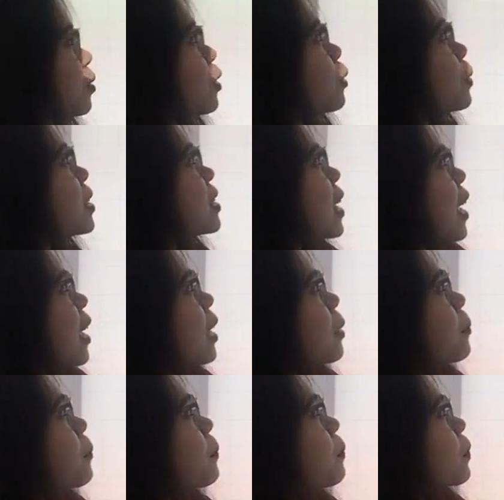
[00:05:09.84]
we
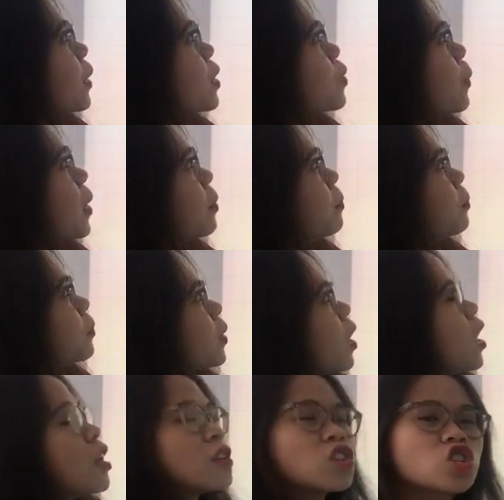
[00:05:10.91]
say this one,
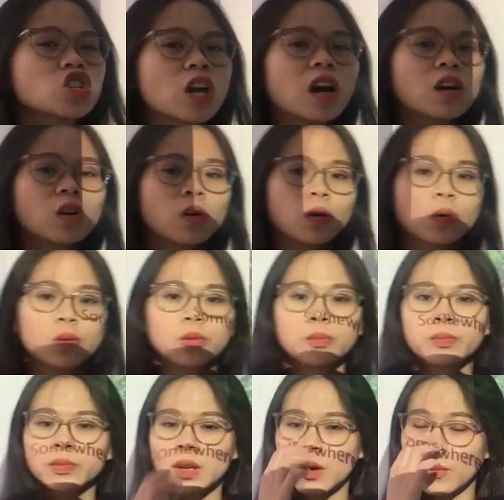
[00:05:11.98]
jungle.
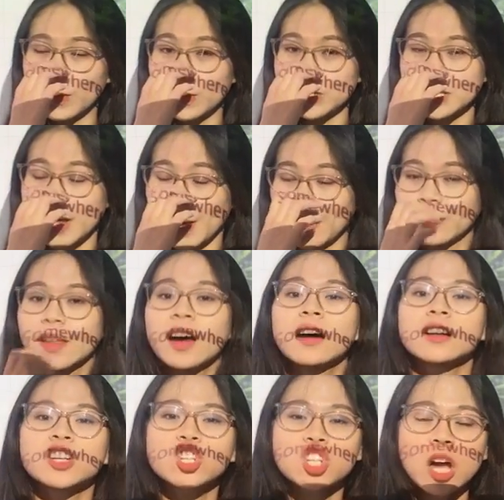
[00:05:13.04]
One more time,
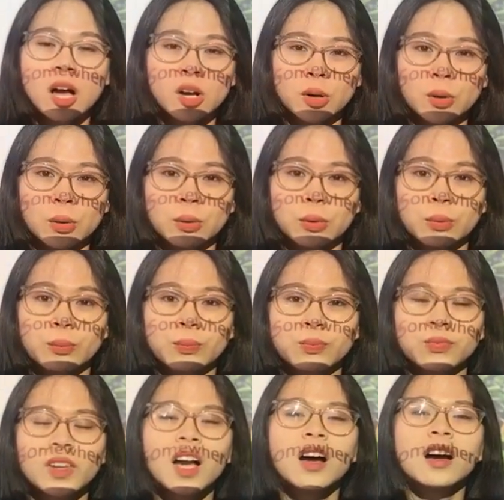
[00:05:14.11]
jungle,
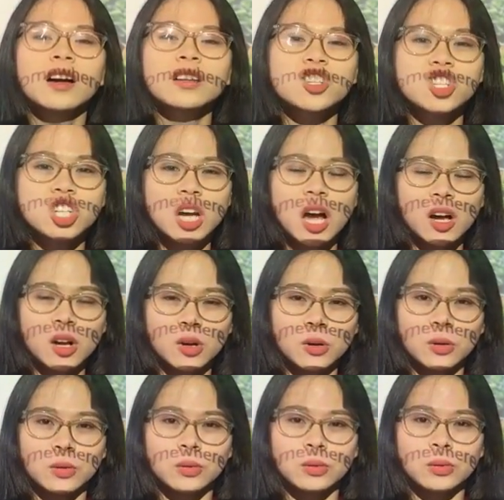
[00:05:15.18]

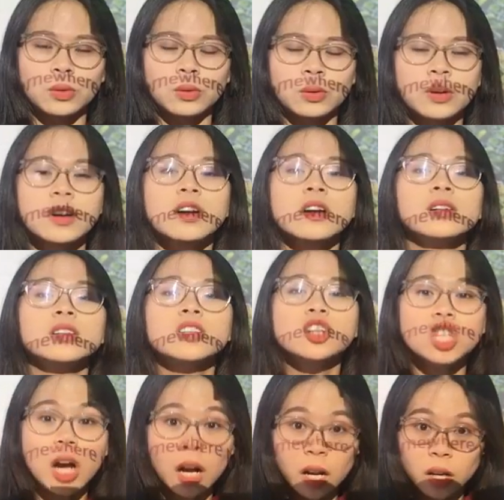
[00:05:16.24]
jungle,
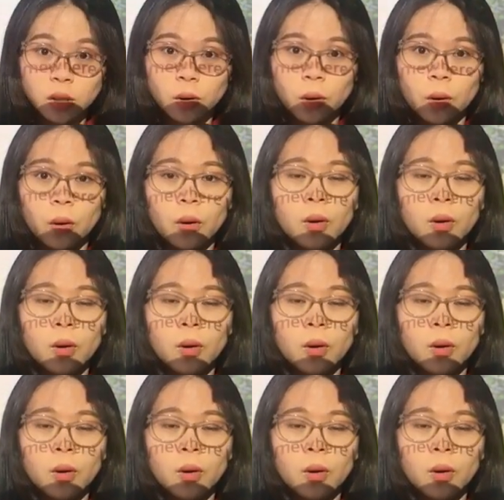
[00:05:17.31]
jungle.